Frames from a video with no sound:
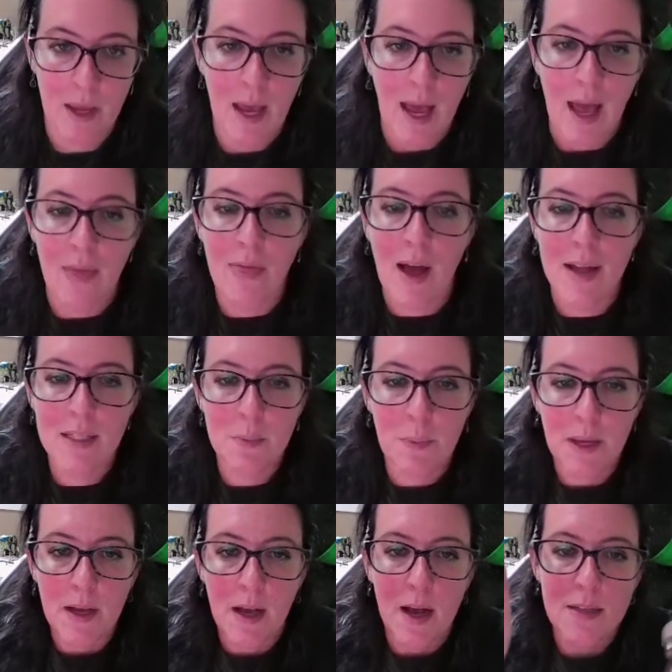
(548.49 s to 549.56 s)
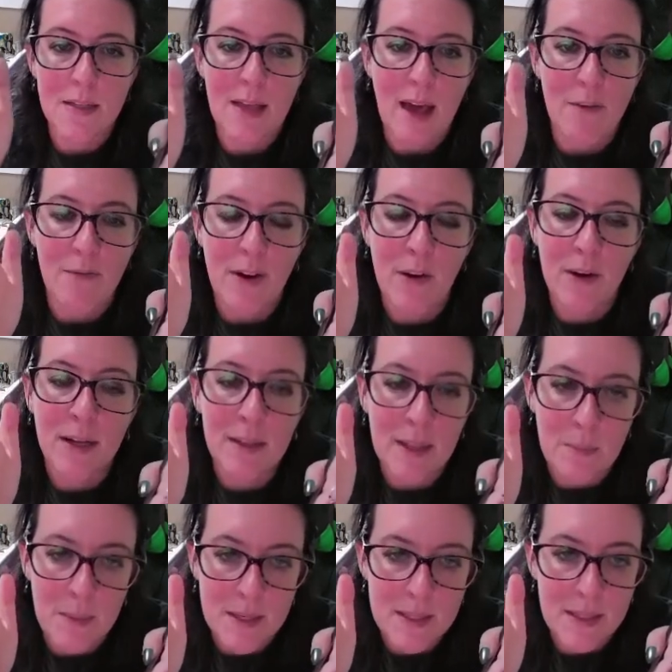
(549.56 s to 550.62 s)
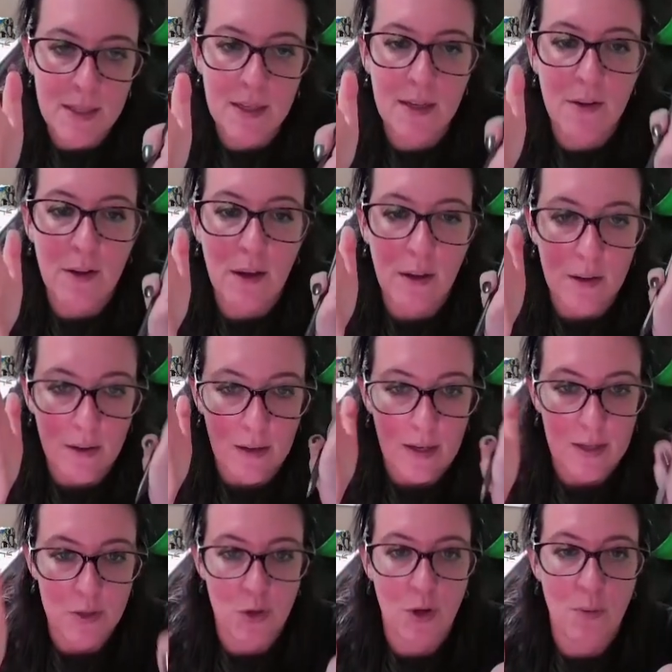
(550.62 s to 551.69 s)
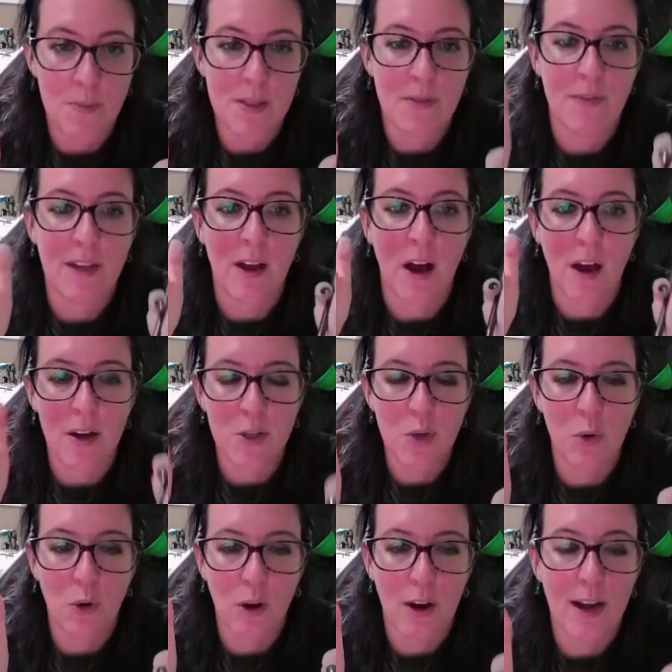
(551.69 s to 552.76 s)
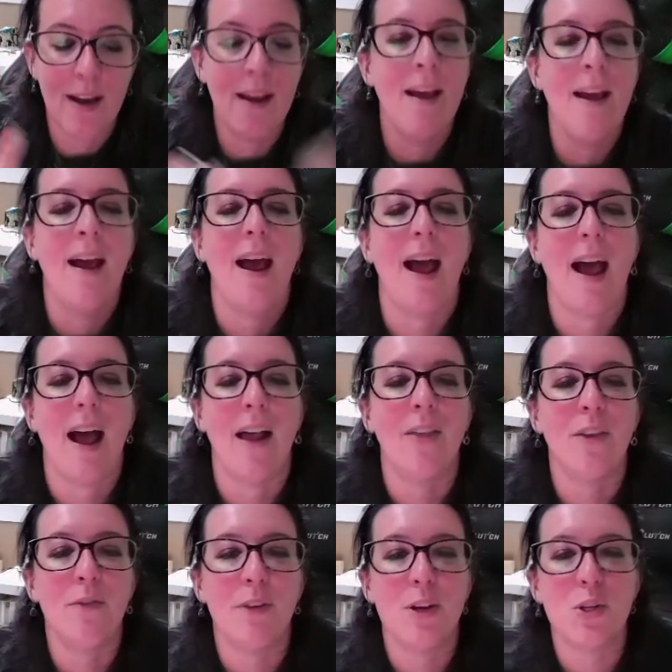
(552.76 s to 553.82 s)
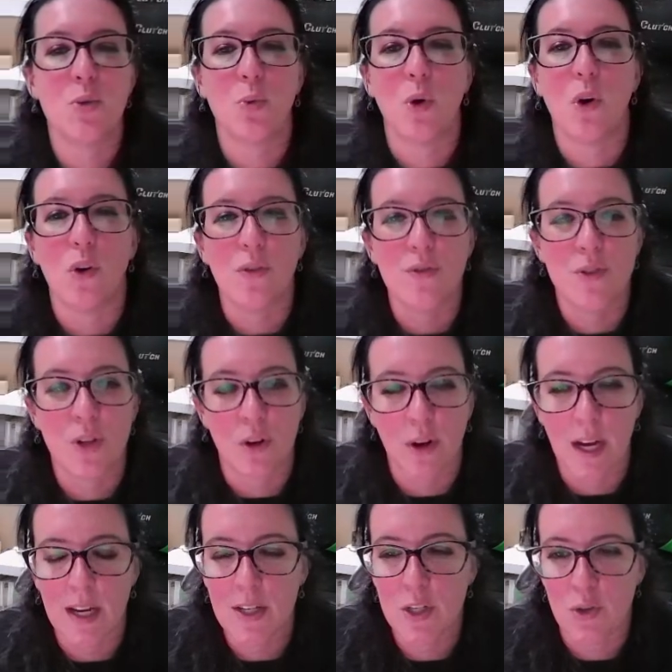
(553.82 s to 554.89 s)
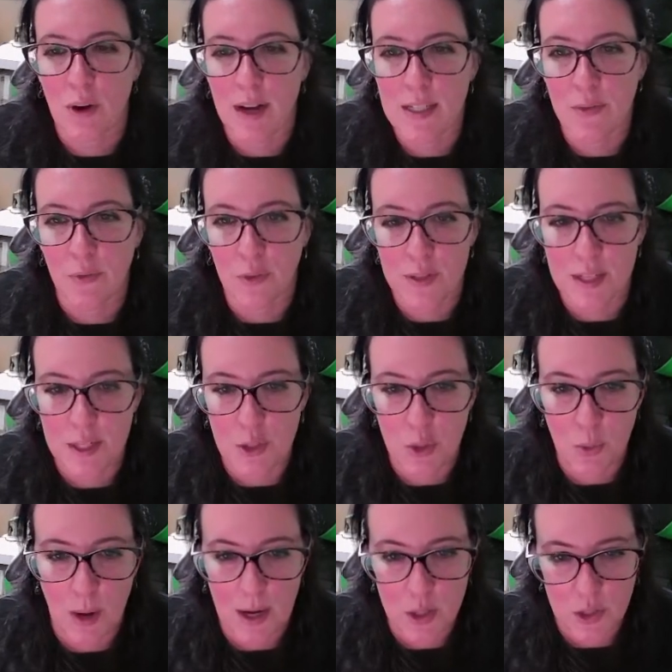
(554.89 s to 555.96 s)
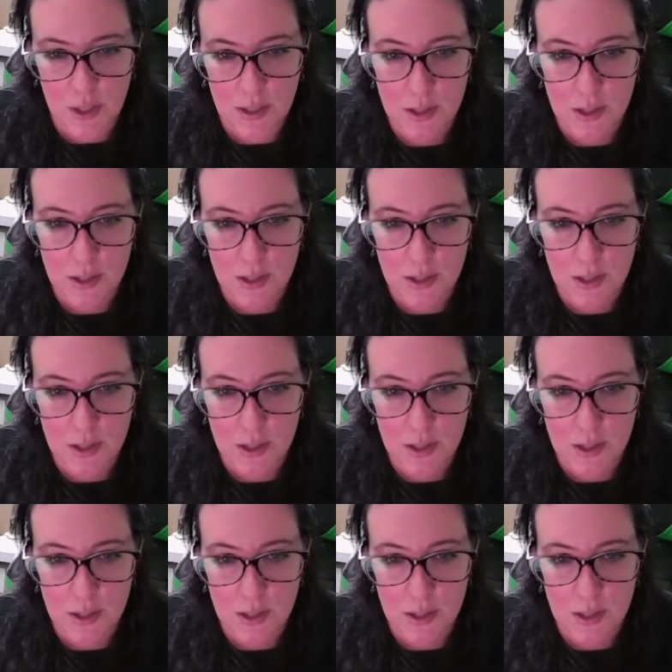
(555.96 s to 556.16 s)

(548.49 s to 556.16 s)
And that's because of that very limited in terms of the auditory and the visual during stressful situations.